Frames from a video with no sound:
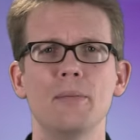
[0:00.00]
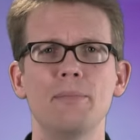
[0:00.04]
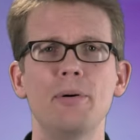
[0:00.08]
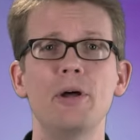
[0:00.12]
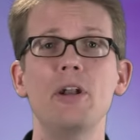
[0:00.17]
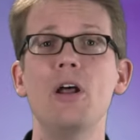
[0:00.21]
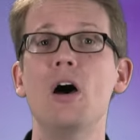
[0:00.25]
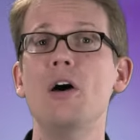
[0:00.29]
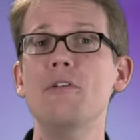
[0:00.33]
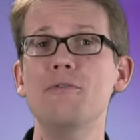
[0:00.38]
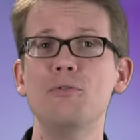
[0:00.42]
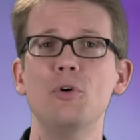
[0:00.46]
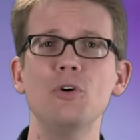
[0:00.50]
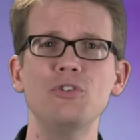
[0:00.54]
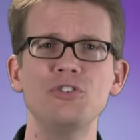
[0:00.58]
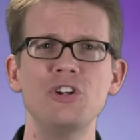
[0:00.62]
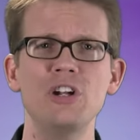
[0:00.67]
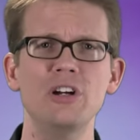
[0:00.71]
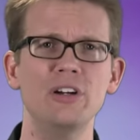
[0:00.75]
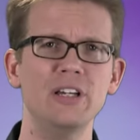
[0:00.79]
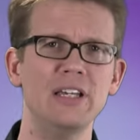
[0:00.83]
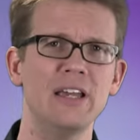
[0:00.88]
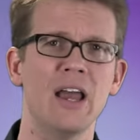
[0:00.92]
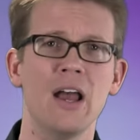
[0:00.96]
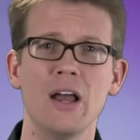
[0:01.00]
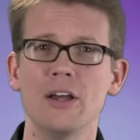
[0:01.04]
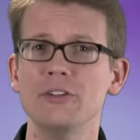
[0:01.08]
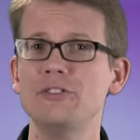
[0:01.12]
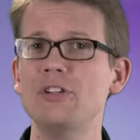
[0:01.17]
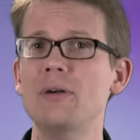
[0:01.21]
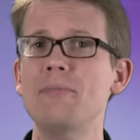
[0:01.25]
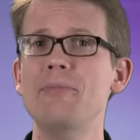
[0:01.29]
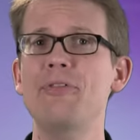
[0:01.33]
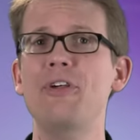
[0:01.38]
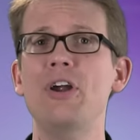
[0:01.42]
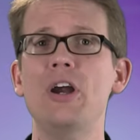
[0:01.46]
but unfortunately,
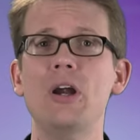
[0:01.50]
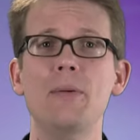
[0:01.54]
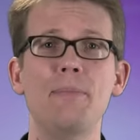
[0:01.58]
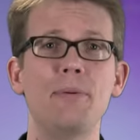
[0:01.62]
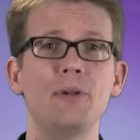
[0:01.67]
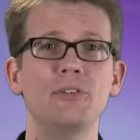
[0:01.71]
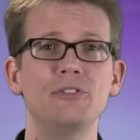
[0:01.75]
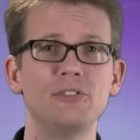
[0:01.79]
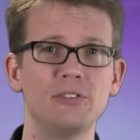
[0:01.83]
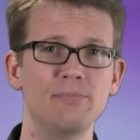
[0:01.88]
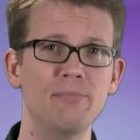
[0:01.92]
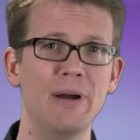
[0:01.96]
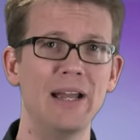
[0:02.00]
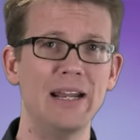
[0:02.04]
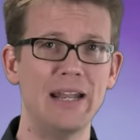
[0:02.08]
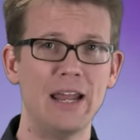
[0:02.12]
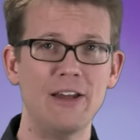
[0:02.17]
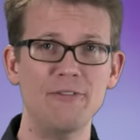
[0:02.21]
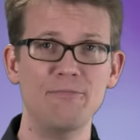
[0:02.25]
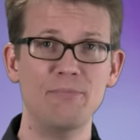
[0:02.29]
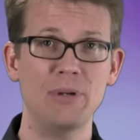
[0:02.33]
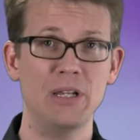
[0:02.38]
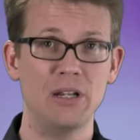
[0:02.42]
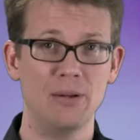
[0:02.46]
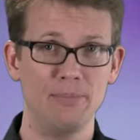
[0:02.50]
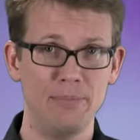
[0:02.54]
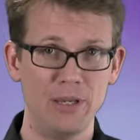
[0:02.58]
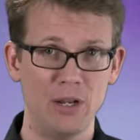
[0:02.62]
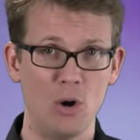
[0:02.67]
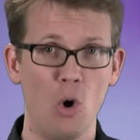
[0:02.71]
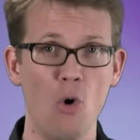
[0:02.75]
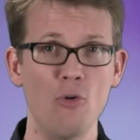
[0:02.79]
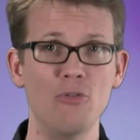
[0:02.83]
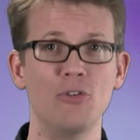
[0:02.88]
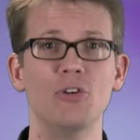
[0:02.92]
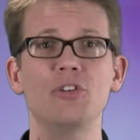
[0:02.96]
some therapists might have been a bit
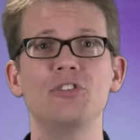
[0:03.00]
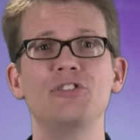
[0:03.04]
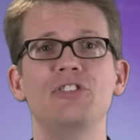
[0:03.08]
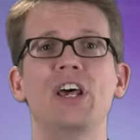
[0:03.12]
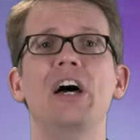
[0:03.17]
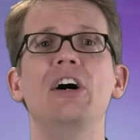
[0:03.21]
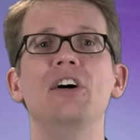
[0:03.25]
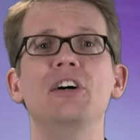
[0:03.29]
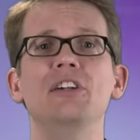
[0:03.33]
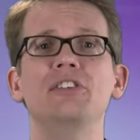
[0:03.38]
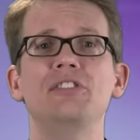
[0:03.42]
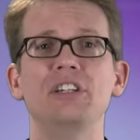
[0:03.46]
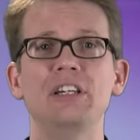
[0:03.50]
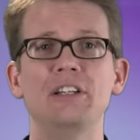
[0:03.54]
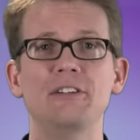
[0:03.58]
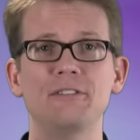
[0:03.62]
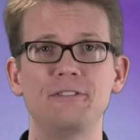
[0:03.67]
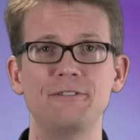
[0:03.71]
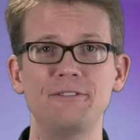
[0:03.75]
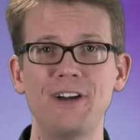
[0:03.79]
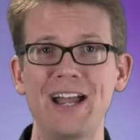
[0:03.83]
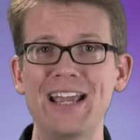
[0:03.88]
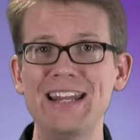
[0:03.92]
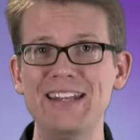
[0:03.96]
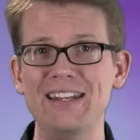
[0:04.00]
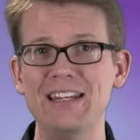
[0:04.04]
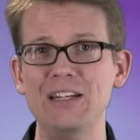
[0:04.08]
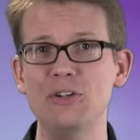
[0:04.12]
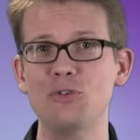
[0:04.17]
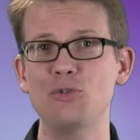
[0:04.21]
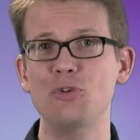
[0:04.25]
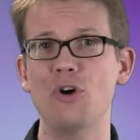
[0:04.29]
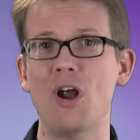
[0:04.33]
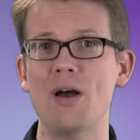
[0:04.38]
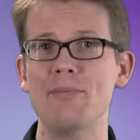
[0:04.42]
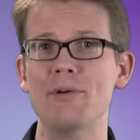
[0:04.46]
overzealous in finding
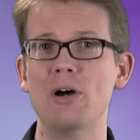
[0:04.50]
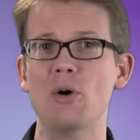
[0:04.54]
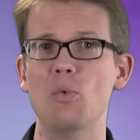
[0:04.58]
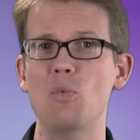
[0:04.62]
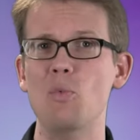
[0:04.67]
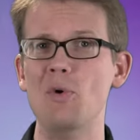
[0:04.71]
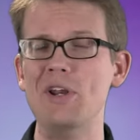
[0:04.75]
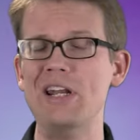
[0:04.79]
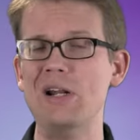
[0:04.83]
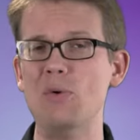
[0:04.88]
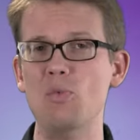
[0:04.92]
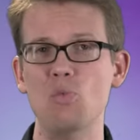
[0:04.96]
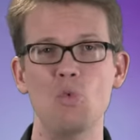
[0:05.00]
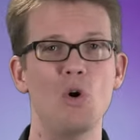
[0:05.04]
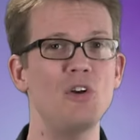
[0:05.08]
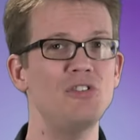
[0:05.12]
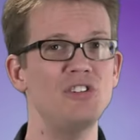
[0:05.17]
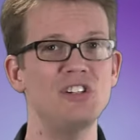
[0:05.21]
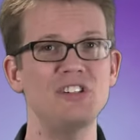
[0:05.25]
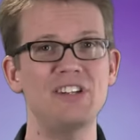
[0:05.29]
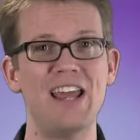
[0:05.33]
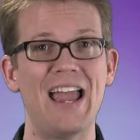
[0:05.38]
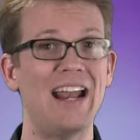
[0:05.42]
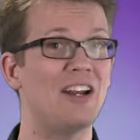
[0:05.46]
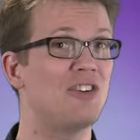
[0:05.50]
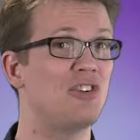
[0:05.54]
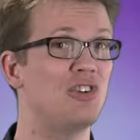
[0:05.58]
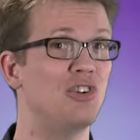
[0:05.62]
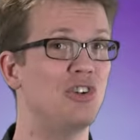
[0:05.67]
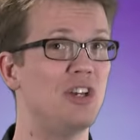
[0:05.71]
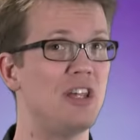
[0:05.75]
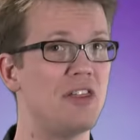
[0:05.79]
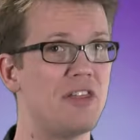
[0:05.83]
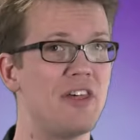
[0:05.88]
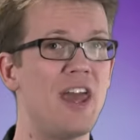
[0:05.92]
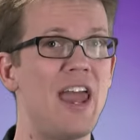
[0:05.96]
trauma when it wasn't
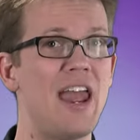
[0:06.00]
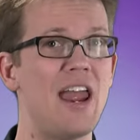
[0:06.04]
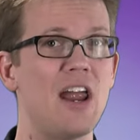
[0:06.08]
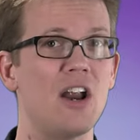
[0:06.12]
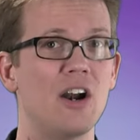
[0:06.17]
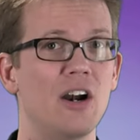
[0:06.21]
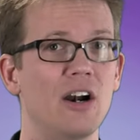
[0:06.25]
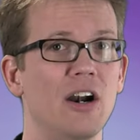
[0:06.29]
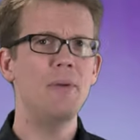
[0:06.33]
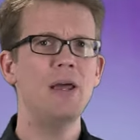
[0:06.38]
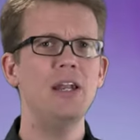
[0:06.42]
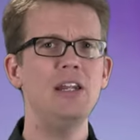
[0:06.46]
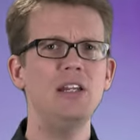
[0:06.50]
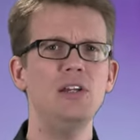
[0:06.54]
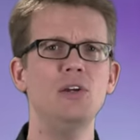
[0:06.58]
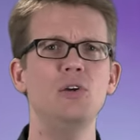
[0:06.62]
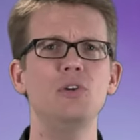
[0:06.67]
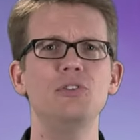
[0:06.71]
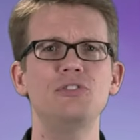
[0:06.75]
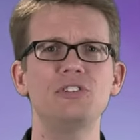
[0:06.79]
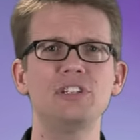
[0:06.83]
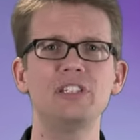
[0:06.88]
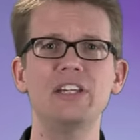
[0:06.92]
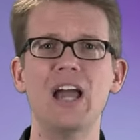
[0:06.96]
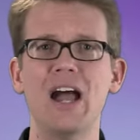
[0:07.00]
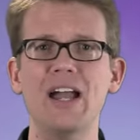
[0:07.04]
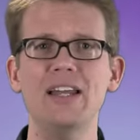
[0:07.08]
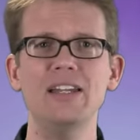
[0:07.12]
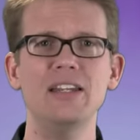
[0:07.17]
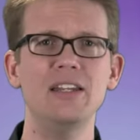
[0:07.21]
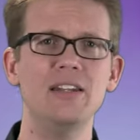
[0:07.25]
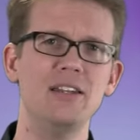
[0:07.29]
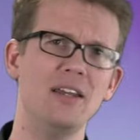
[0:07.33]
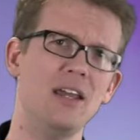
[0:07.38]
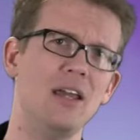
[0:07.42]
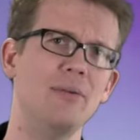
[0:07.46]
actually there. Many used
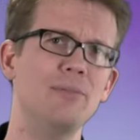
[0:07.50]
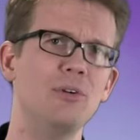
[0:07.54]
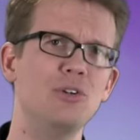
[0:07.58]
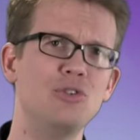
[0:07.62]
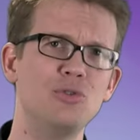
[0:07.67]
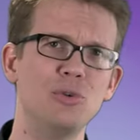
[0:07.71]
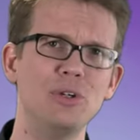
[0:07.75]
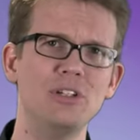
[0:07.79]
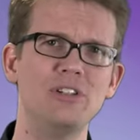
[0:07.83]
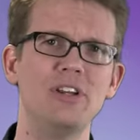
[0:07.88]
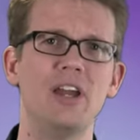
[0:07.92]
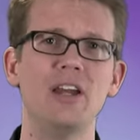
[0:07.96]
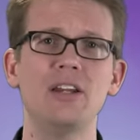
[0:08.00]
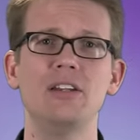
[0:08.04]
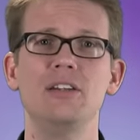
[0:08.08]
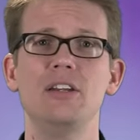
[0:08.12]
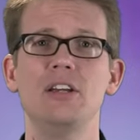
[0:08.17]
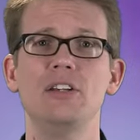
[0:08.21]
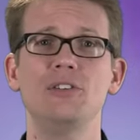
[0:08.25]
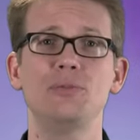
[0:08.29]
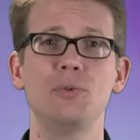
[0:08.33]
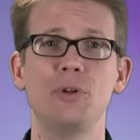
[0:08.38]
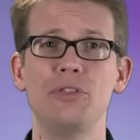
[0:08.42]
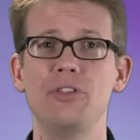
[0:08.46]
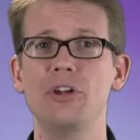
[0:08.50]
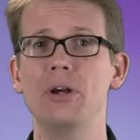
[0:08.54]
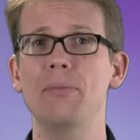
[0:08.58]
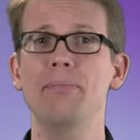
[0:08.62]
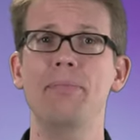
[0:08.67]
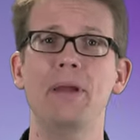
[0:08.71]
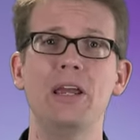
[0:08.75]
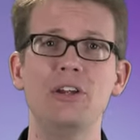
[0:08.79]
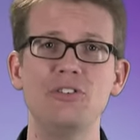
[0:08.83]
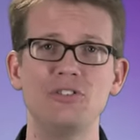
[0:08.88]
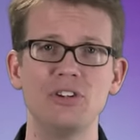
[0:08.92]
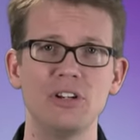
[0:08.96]
guided imagery techniques with their
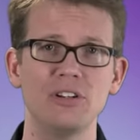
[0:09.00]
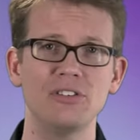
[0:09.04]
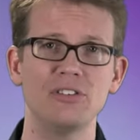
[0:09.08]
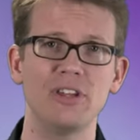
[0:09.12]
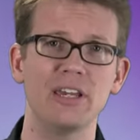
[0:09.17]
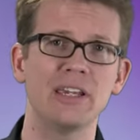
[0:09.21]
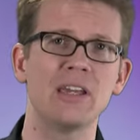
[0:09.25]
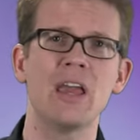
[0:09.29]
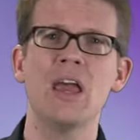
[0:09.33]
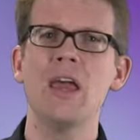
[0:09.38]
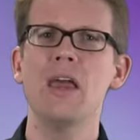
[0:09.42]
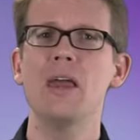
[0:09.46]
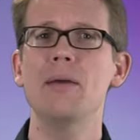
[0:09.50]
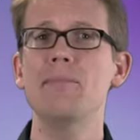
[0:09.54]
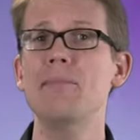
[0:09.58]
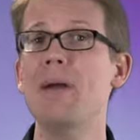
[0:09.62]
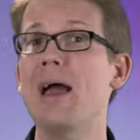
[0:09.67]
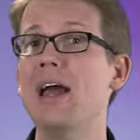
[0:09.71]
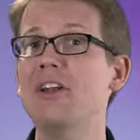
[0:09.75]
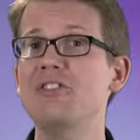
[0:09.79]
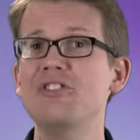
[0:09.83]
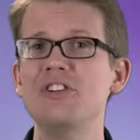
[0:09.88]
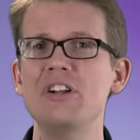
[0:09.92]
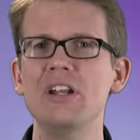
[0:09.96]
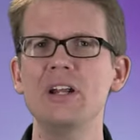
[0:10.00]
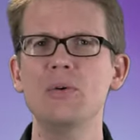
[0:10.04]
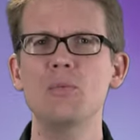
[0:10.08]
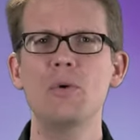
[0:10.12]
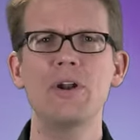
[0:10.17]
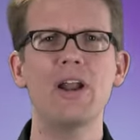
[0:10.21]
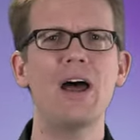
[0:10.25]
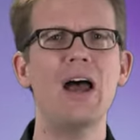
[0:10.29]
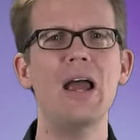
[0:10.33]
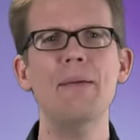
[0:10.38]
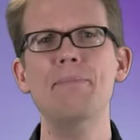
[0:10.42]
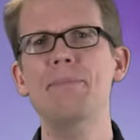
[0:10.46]
patients, like imagining
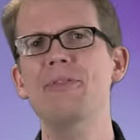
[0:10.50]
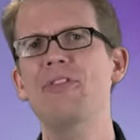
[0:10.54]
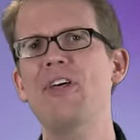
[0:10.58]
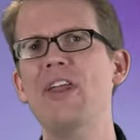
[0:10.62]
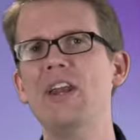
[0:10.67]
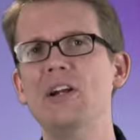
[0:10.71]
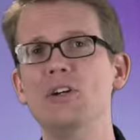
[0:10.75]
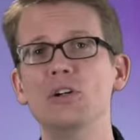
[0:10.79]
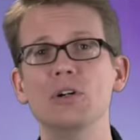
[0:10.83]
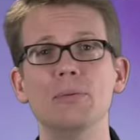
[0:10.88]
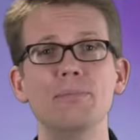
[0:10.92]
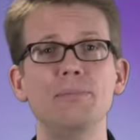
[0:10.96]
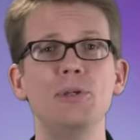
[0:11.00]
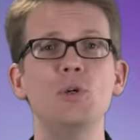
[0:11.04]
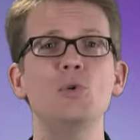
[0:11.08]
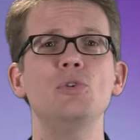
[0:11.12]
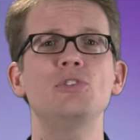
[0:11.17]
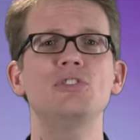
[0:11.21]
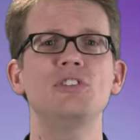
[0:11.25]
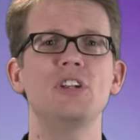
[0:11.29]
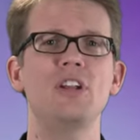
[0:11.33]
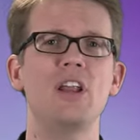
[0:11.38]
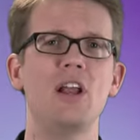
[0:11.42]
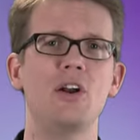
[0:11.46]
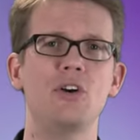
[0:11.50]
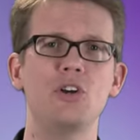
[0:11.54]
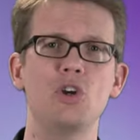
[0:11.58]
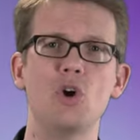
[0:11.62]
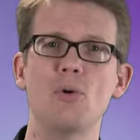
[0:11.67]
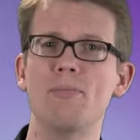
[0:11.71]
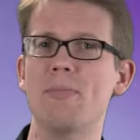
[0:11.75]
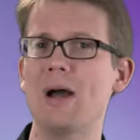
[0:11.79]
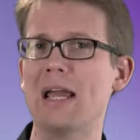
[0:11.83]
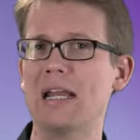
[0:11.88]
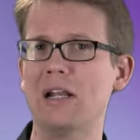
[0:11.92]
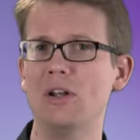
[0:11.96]
what a hypothetical abuse scenario
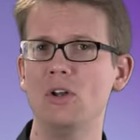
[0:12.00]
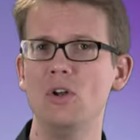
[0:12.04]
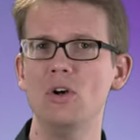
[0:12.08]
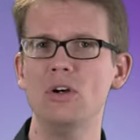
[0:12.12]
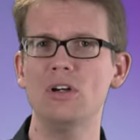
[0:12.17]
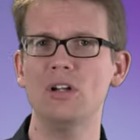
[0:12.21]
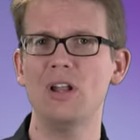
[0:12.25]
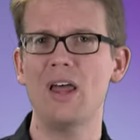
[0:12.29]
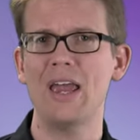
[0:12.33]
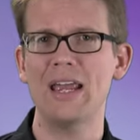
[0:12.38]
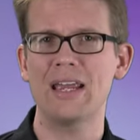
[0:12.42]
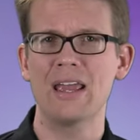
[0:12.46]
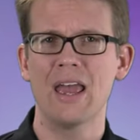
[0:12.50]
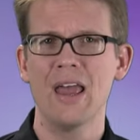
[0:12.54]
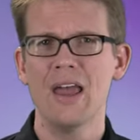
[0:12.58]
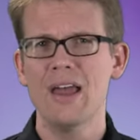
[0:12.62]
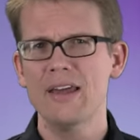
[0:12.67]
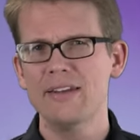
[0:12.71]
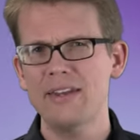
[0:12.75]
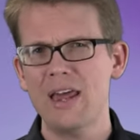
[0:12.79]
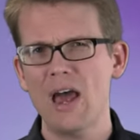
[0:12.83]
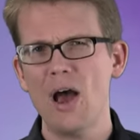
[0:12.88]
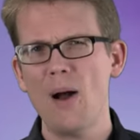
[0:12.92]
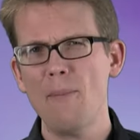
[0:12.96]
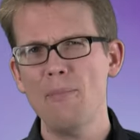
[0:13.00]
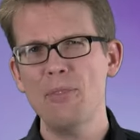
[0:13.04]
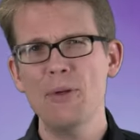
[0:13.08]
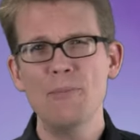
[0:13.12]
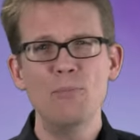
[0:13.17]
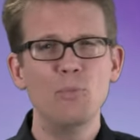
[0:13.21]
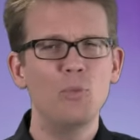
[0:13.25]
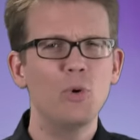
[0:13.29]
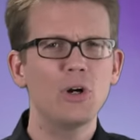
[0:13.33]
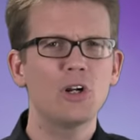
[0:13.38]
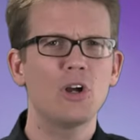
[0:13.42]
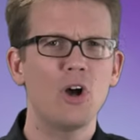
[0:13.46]
might look like to help
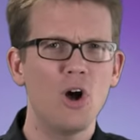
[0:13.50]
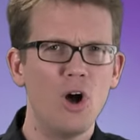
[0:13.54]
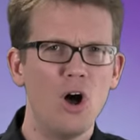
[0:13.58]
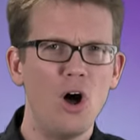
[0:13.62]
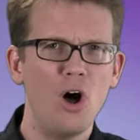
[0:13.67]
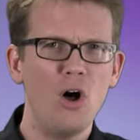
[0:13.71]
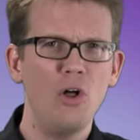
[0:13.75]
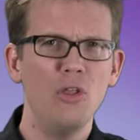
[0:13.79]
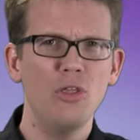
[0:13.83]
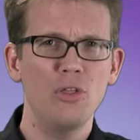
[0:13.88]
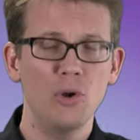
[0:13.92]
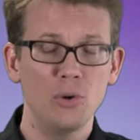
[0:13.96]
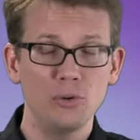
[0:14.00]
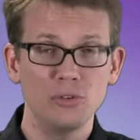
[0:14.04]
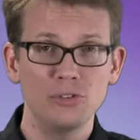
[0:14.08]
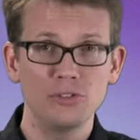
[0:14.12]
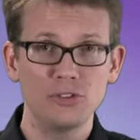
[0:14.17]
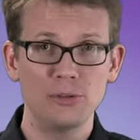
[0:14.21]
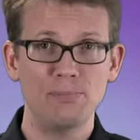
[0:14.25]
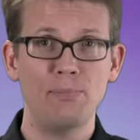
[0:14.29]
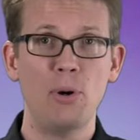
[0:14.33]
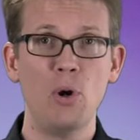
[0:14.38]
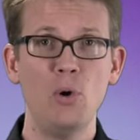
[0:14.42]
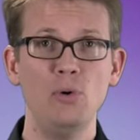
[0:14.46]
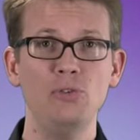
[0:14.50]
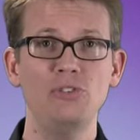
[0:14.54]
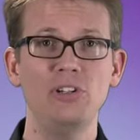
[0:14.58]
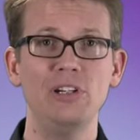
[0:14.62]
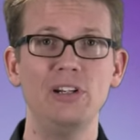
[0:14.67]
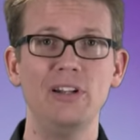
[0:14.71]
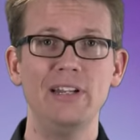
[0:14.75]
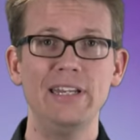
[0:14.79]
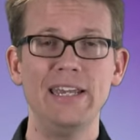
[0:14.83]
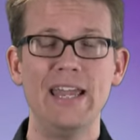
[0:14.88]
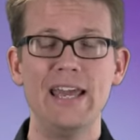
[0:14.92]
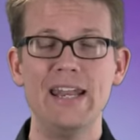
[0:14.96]
them recall those
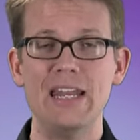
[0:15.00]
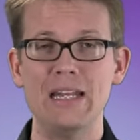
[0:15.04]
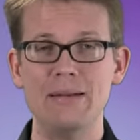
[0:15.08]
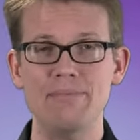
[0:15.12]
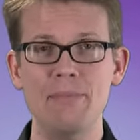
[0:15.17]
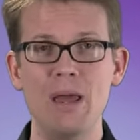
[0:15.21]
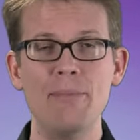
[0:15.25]
supposedly hidden